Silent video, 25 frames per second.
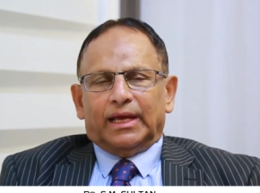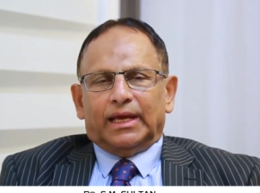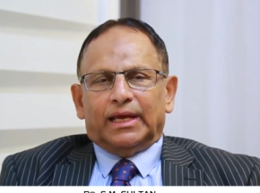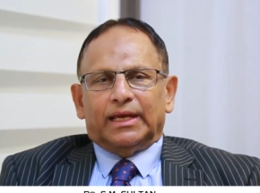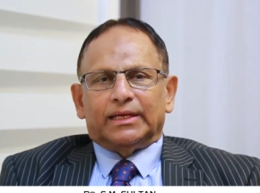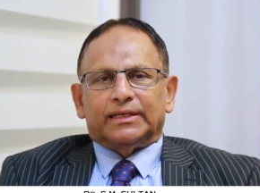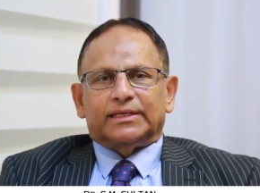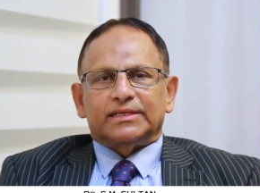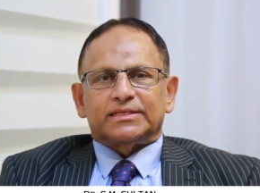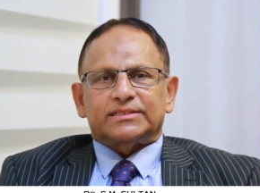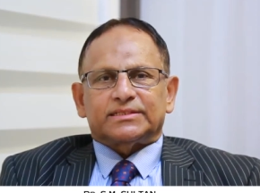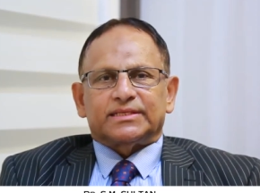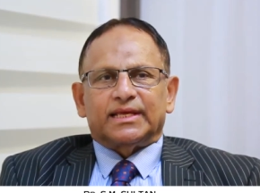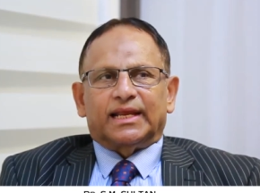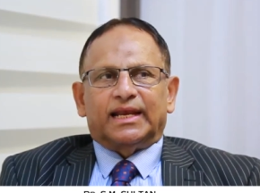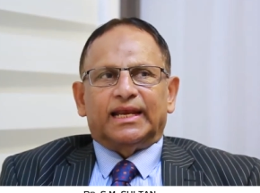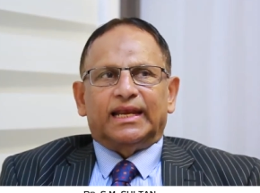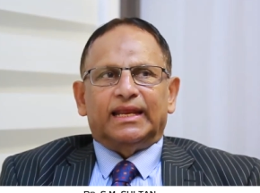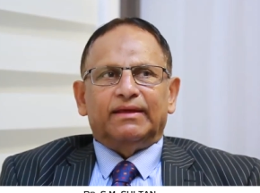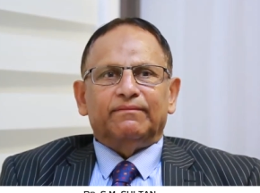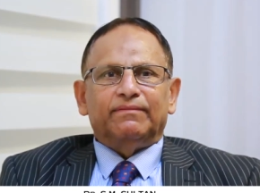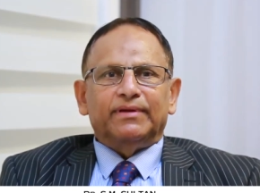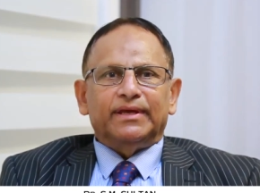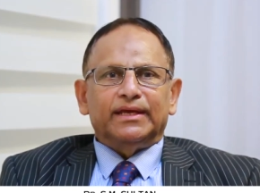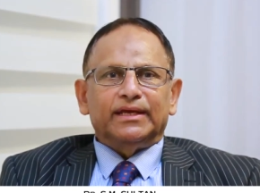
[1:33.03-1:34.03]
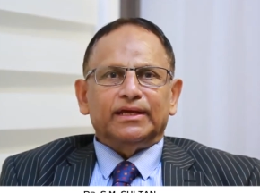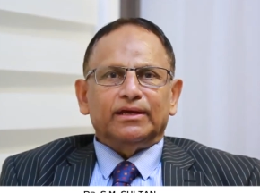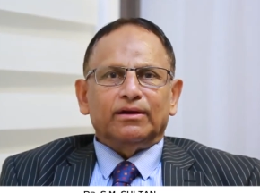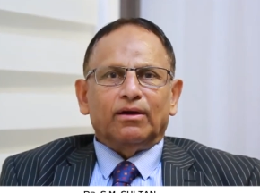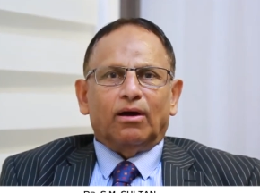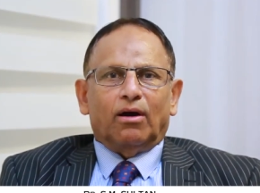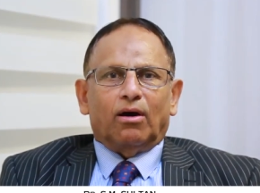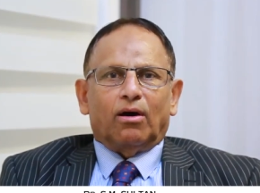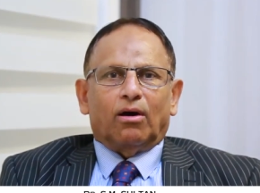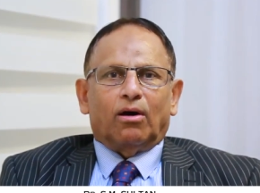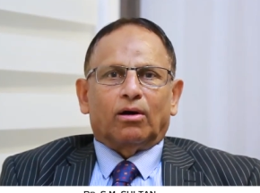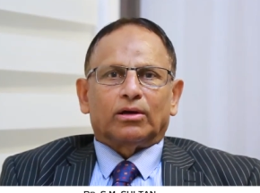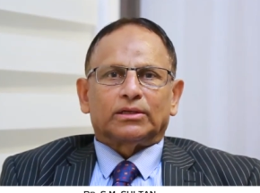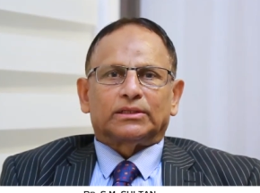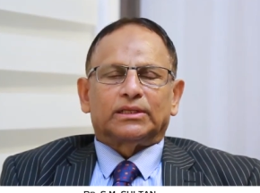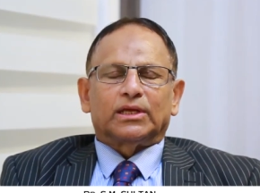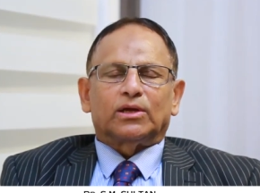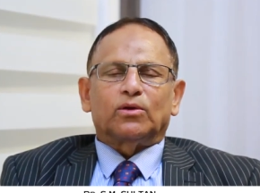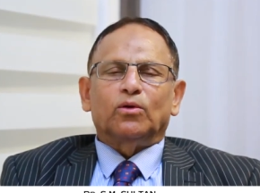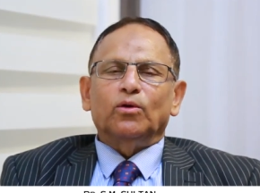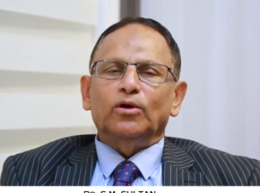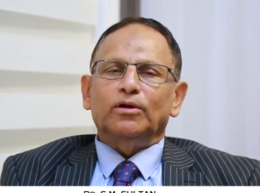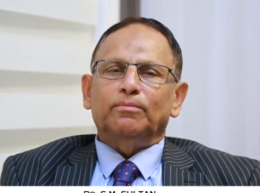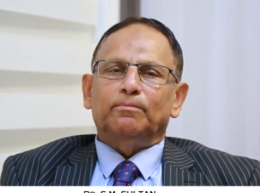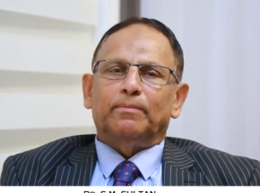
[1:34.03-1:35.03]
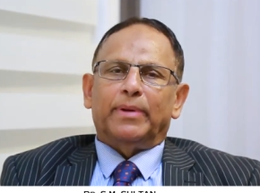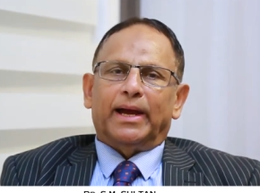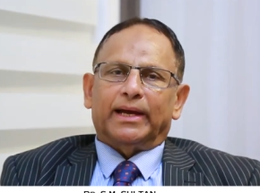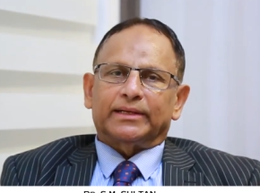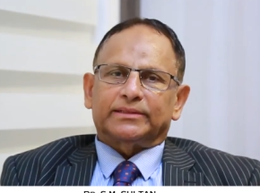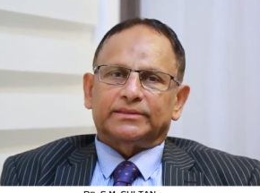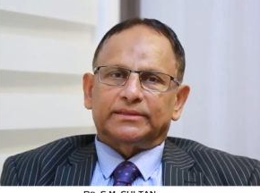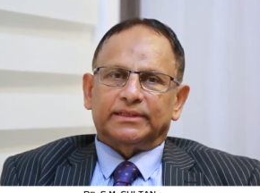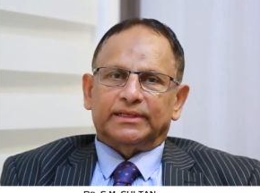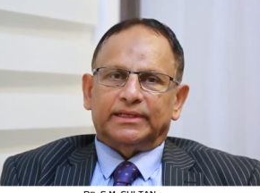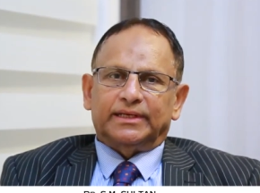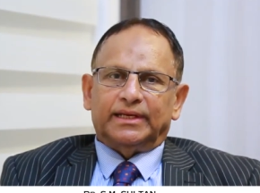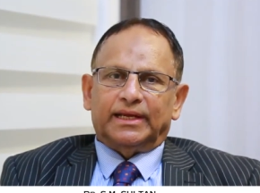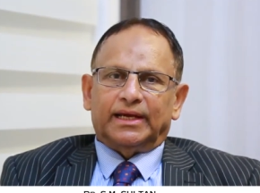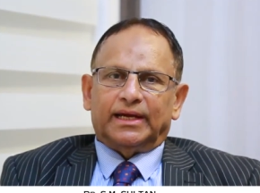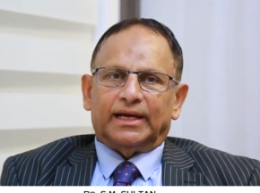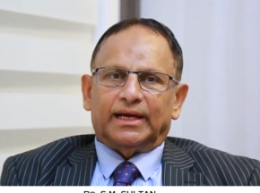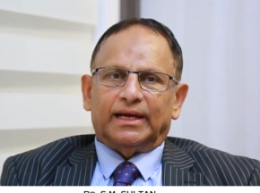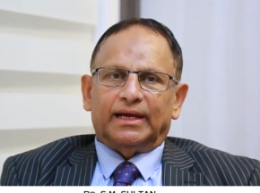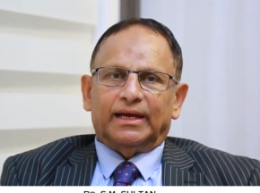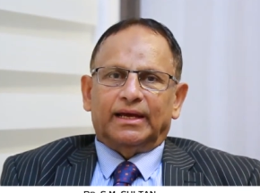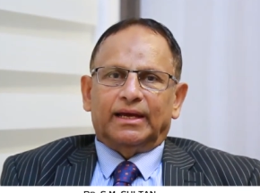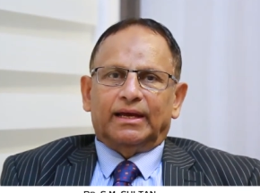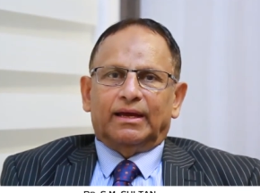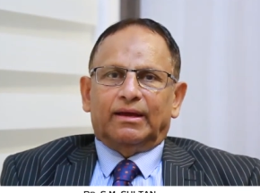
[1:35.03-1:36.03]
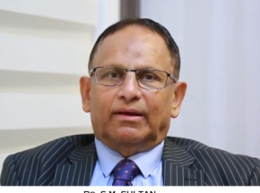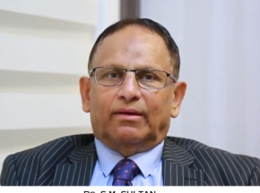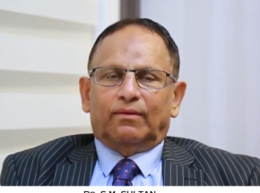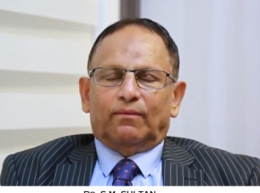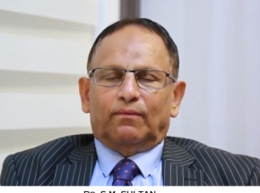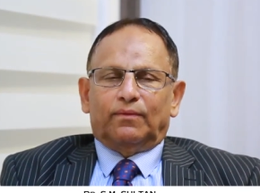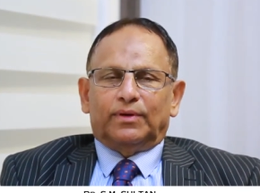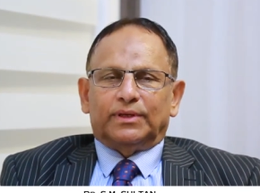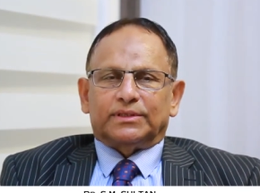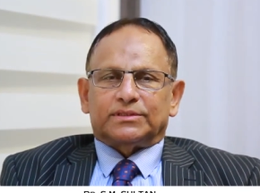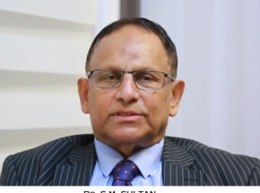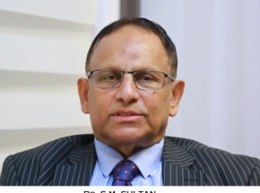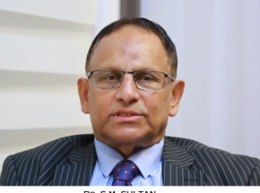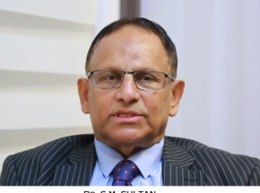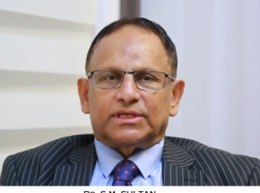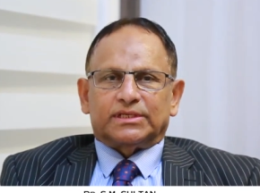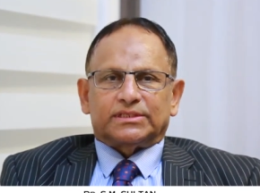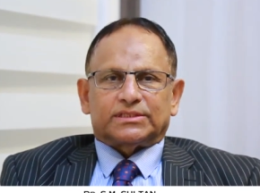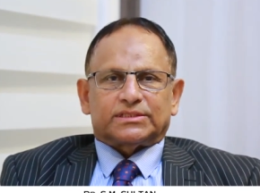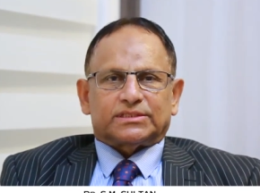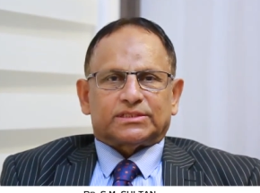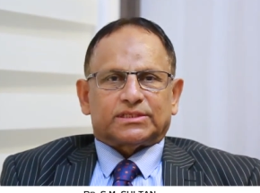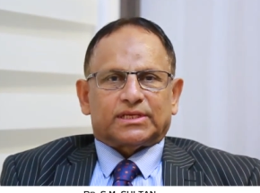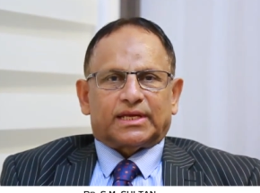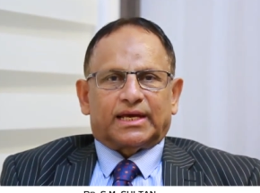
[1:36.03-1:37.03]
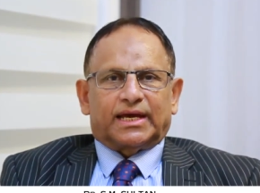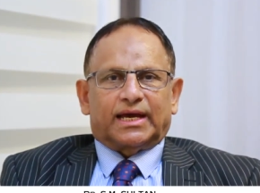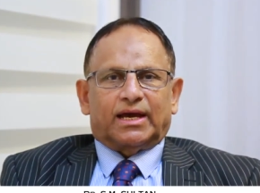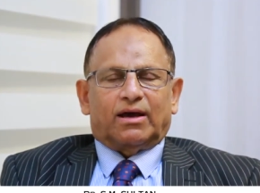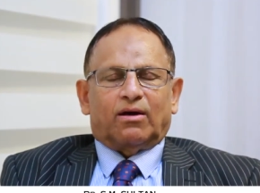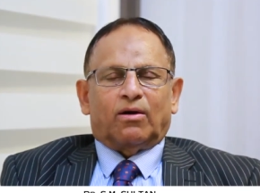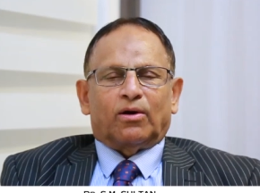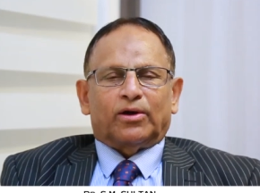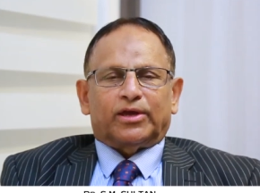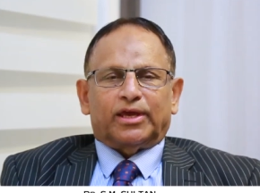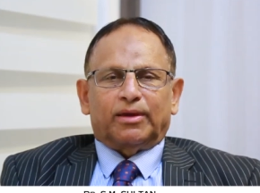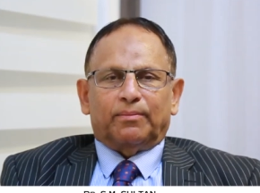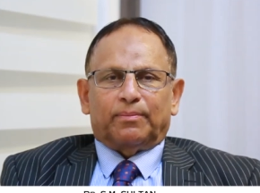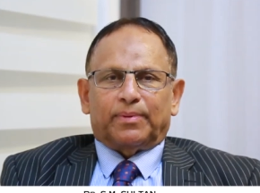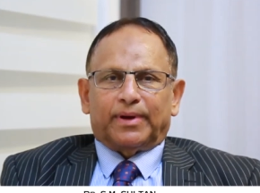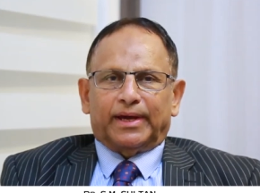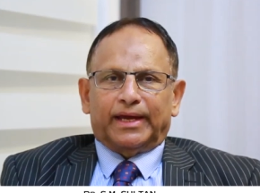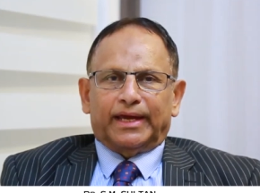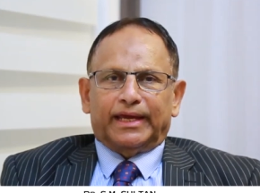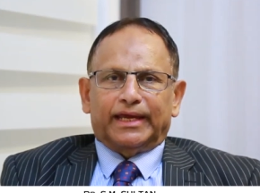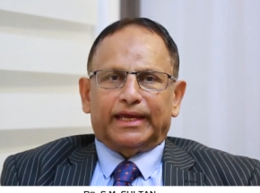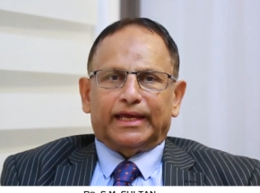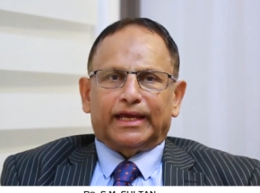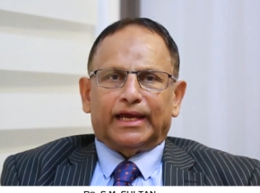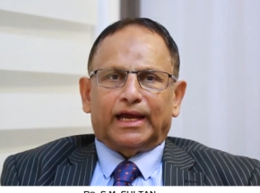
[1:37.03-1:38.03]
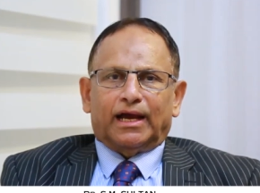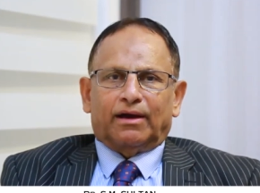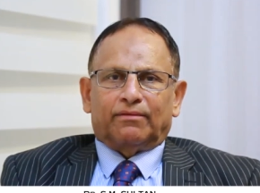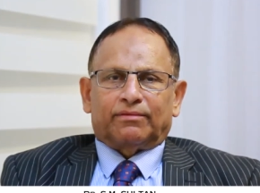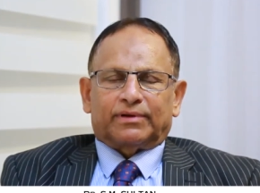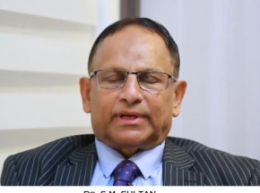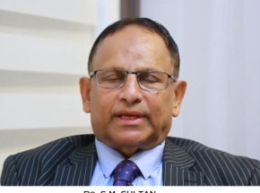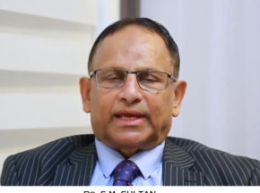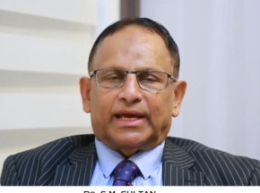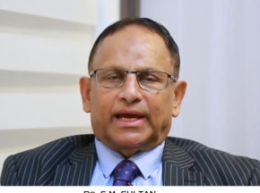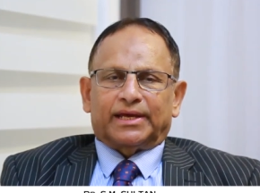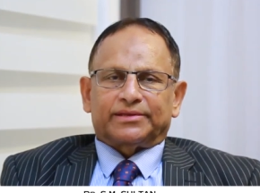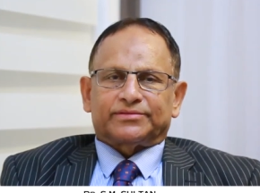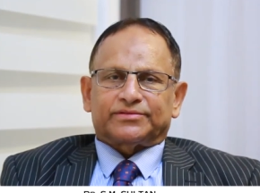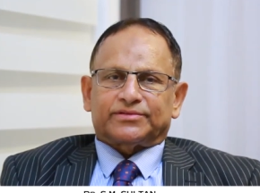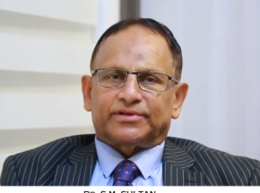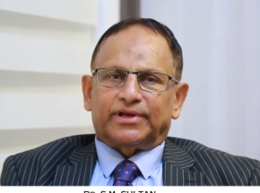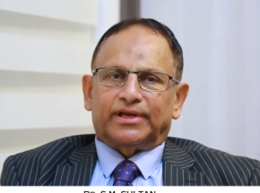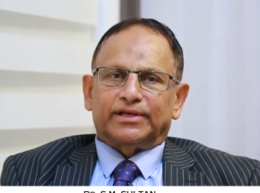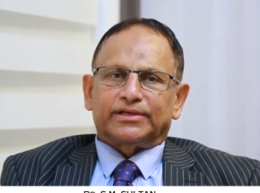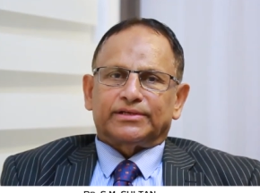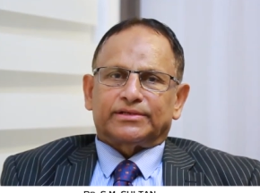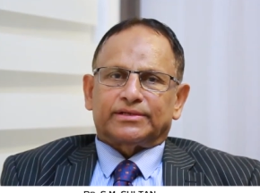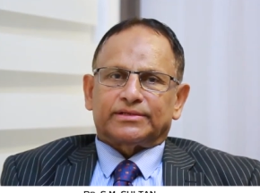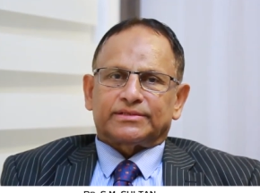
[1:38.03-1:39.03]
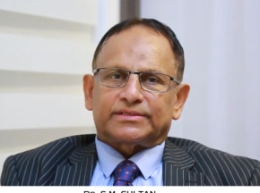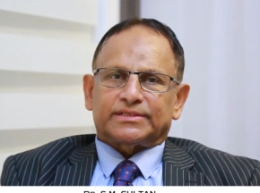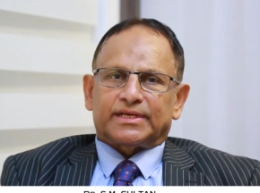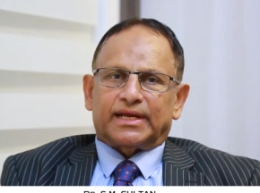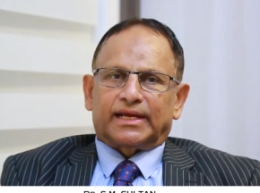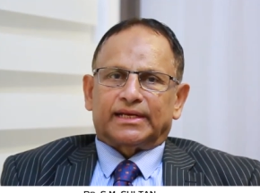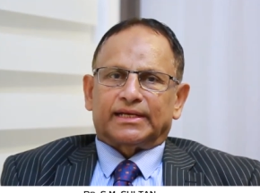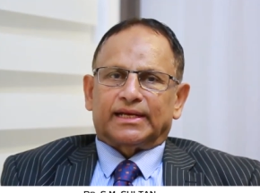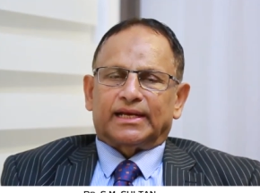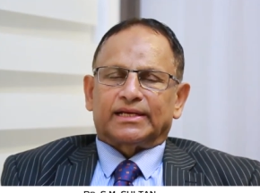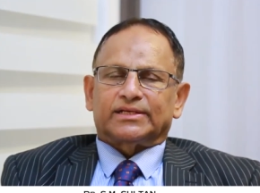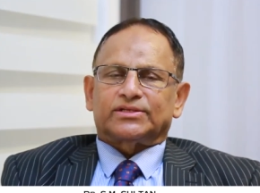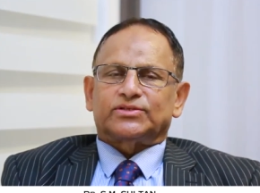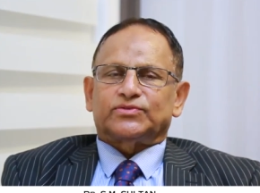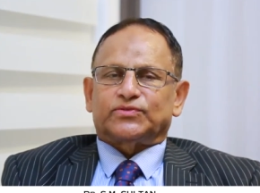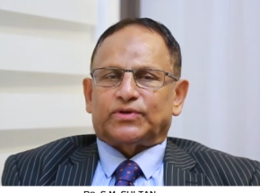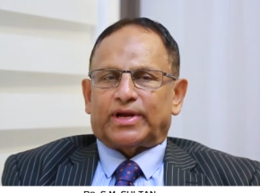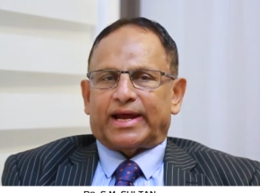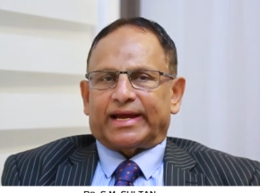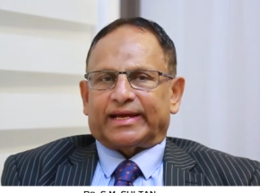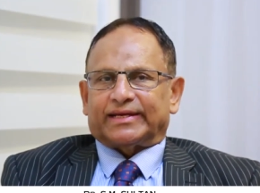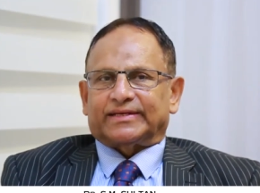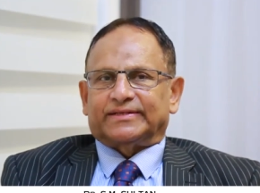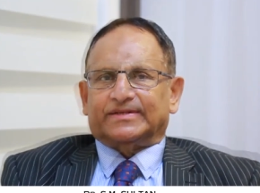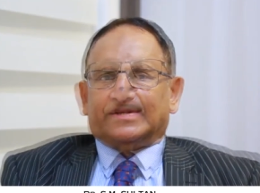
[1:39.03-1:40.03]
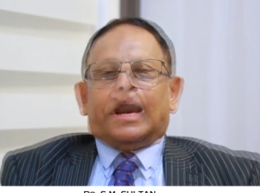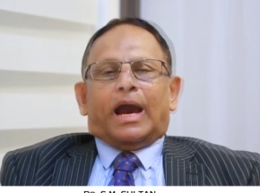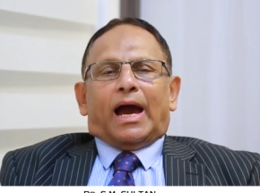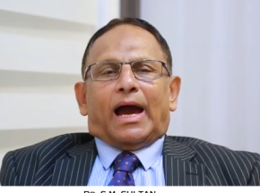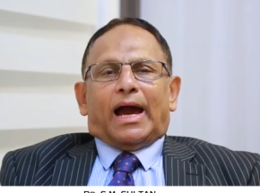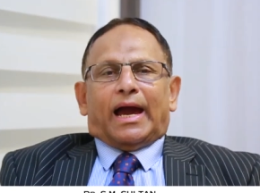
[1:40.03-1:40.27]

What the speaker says: it is the living or the good bacteria which is occupying our gastrointestinal tract.